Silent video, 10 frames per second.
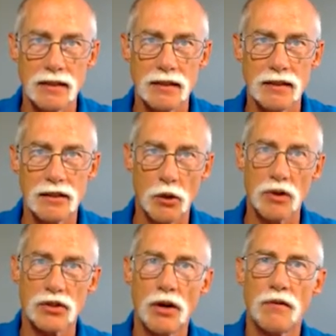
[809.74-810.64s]
so on and
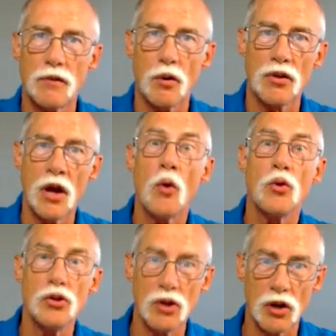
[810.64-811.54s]
so forth, you
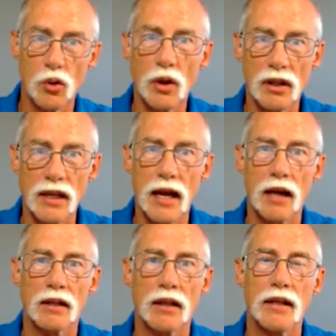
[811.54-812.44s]
can quickly
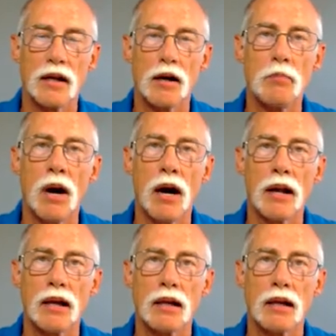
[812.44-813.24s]
calculate the harmonic,